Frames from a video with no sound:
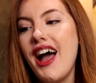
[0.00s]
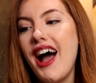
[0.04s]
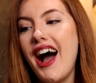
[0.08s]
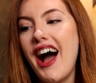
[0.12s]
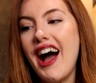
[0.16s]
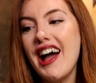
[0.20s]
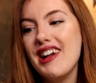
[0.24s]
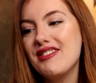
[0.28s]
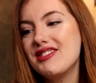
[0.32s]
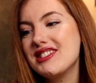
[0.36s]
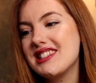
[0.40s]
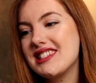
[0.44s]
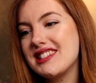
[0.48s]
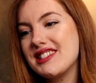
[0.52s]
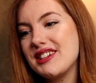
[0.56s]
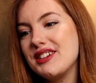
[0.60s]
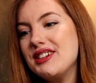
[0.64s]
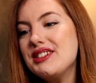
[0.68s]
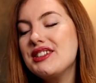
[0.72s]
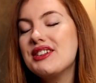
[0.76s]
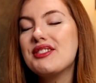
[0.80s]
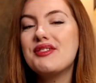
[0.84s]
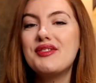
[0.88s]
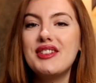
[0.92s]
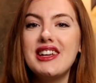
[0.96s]
I would
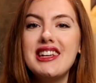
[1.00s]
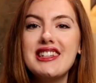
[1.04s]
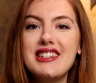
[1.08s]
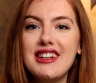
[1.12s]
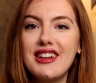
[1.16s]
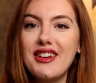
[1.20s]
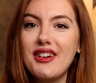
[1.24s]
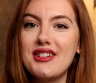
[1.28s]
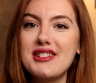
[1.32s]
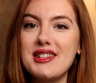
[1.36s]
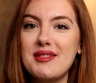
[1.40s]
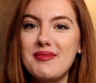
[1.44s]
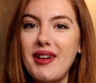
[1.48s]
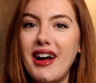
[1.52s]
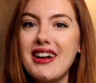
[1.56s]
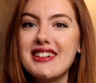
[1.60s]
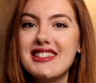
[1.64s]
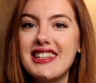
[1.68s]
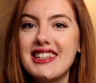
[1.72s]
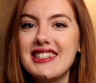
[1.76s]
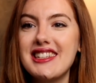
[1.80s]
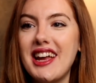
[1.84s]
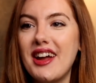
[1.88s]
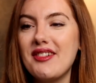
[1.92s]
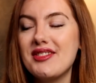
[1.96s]
still read a lot about
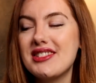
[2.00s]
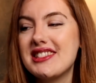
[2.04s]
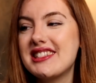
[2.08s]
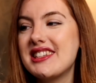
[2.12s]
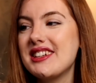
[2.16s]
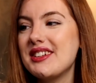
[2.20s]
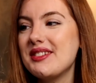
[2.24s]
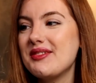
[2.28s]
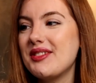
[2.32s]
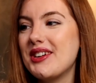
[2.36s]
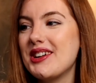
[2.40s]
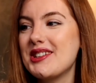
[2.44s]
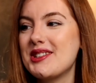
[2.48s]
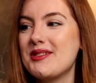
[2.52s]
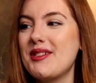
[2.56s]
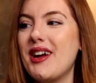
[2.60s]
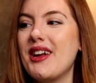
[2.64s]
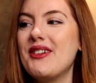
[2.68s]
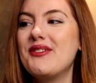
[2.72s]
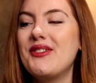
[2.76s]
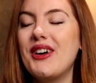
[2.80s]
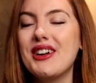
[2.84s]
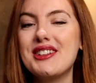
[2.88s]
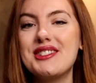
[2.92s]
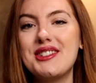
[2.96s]
it, I would still watch my
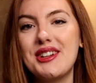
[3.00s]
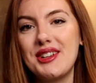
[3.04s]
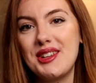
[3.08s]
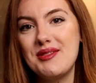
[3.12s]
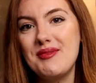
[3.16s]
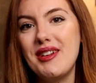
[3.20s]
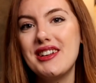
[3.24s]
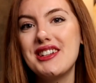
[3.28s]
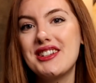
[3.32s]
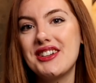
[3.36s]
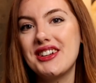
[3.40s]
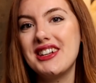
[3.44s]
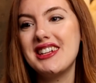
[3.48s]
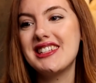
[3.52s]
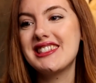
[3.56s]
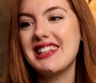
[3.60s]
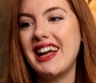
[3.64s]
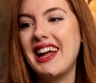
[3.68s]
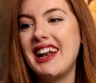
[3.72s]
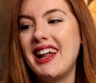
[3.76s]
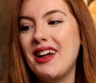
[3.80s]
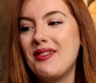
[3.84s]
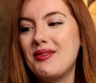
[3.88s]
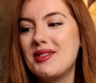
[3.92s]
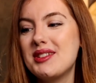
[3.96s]
fun documentaries,
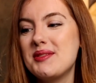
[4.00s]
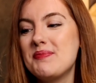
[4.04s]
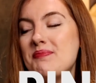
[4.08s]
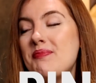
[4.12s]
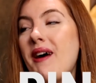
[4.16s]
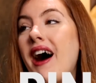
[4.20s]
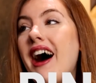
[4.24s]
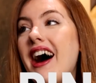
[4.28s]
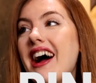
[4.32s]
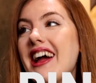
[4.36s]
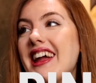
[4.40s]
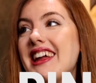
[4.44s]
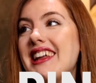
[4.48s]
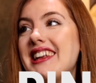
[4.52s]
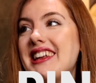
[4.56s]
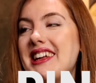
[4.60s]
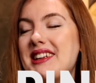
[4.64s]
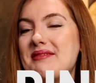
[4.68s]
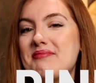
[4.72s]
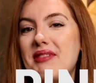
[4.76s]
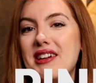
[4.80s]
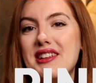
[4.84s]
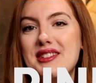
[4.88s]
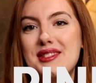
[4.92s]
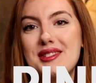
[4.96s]
and I would pine
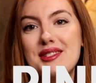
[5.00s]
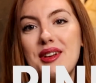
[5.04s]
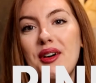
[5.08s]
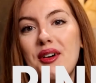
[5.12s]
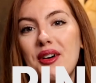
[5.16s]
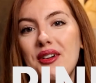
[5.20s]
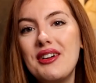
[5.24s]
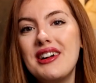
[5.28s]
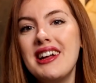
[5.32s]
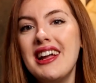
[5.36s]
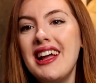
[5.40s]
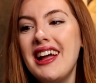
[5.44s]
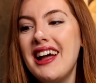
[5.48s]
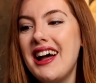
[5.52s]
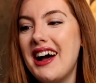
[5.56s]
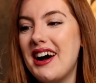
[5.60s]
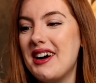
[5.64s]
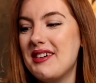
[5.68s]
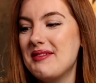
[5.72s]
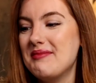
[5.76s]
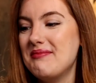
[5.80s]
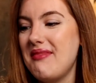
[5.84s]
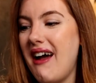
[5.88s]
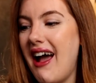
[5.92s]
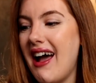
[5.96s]
in my soul
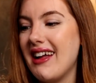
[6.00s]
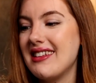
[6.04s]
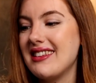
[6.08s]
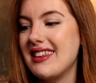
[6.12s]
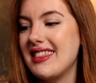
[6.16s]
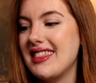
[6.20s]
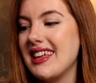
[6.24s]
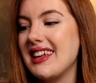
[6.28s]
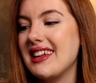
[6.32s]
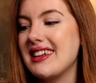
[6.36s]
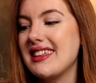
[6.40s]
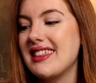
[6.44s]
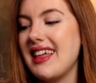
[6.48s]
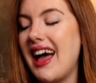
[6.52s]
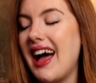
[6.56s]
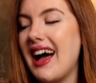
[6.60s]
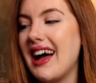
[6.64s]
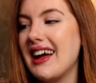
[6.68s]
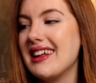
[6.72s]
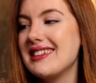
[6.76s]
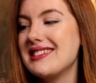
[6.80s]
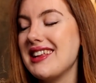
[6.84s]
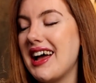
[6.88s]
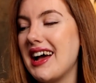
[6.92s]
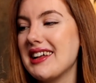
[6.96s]
and think
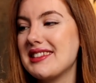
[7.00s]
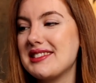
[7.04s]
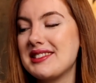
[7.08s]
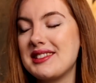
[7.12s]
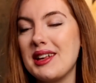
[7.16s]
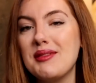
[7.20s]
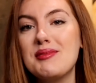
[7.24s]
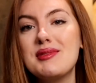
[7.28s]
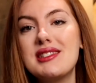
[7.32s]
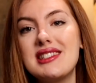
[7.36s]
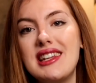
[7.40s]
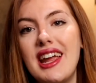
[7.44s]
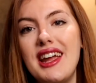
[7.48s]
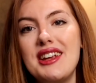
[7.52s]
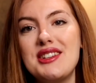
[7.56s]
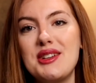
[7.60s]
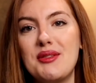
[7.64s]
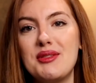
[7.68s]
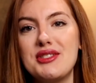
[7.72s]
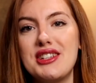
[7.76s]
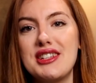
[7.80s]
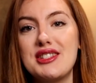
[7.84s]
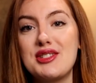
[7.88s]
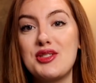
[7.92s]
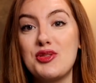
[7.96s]
that at some stage I
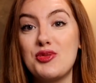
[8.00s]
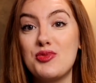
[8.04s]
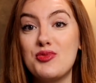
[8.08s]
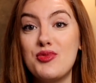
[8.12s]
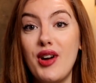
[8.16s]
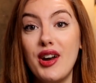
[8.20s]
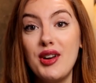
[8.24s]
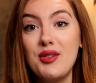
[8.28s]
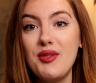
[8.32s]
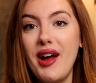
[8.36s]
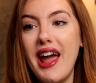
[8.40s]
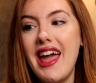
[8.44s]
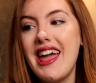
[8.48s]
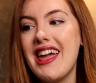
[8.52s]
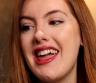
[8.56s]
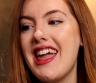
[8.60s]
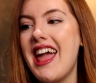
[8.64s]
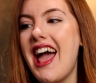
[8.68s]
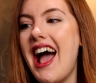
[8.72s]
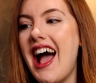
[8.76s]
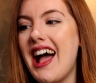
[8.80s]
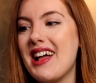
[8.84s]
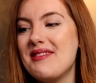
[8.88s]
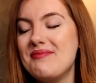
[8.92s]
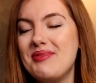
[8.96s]
would just run away
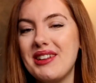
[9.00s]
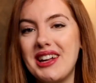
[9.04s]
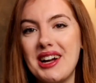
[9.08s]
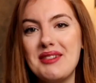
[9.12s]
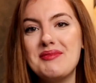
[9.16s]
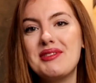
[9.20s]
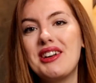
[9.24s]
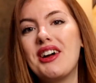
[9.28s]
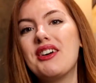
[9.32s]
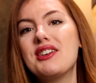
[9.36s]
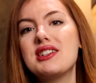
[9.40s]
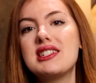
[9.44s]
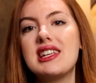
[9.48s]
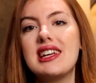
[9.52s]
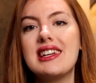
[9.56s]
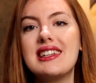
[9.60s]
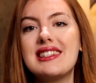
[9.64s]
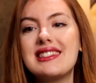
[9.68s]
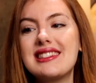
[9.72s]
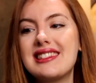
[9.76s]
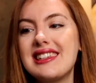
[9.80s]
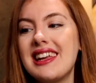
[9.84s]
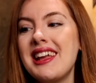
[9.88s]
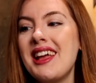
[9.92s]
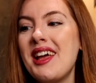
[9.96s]
and become an
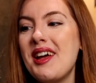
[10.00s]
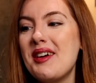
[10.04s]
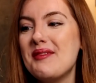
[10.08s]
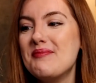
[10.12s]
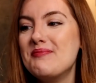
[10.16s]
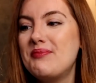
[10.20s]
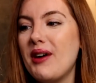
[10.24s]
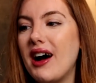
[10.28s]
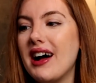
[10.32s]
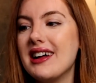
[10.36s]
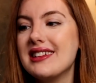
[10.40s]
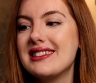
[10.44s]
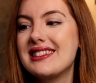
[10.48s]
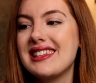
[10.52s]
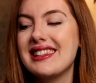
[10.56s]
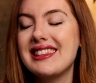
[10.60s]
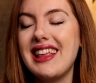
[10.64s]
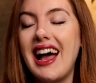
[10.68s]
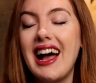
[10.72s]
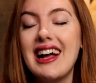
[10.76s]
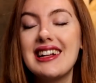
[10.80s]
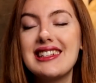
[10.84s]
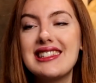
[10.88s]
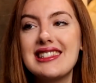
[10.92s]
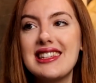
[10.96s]
artist, but
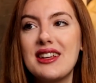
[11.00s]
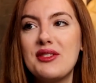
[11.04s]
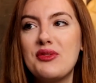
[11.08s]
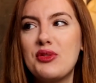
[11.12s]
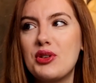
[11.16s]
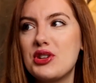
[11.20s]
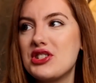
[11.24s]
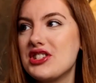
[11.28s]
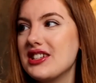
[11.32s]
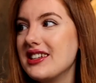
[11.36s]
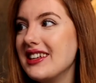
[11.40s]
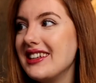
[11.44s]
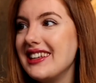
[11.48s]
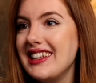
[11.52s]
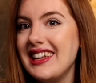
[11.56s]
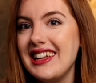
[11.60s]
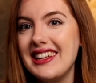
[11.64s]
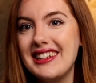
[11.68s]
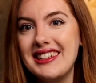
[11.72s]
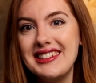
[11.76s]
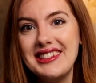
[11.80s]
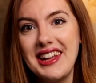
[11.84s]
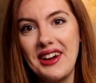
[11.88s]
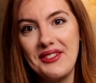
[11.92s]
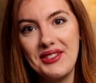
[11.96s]
that fortunately
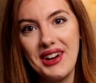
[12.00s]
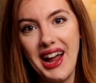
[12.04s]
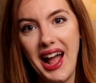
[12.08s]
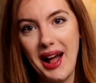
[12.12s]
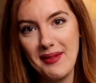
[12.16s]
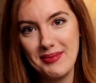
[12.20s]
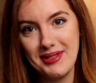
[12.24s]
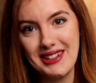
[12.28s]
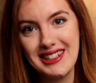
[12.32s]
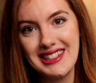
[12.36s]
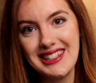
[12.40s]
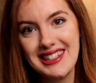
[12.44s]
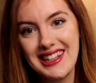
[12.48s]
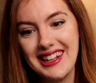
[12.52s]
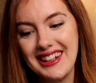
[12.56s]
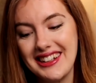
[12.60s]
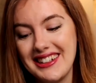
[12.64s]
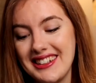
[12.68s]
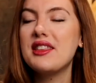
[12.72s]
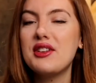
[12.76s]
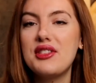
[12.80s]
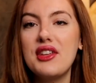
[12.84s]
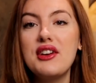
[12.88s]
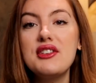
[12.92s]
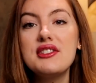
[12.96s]
never happened.
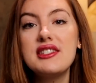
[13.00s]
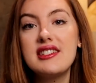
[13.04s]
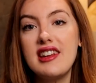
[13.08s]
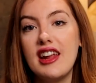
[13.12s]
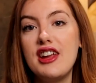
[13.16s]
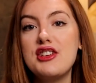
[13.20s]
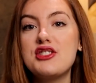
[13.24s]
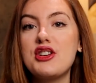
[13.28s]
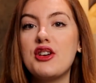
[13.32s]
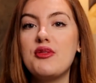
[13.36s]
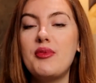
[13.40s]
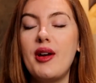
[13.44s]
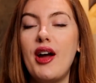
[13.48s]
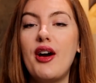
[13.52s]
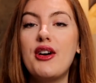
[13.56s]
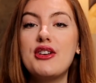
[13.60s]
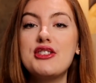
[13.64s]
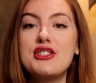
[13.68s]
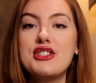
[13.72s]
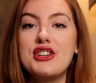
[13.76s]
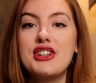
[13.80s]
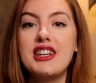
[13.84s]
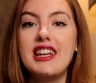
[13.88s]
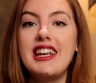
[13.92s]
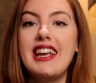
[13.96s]
The third stage of my art
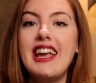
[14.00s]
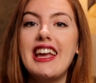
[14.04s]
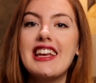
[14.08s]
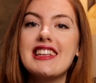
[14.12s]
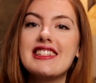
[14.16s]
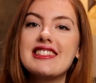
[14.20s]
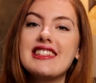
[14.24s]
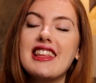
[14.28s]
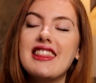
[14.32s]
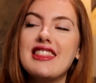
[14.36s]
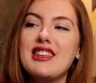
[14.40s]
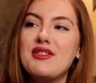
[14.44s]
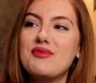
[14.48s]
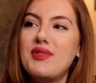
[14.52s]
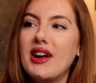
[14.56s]
journey is the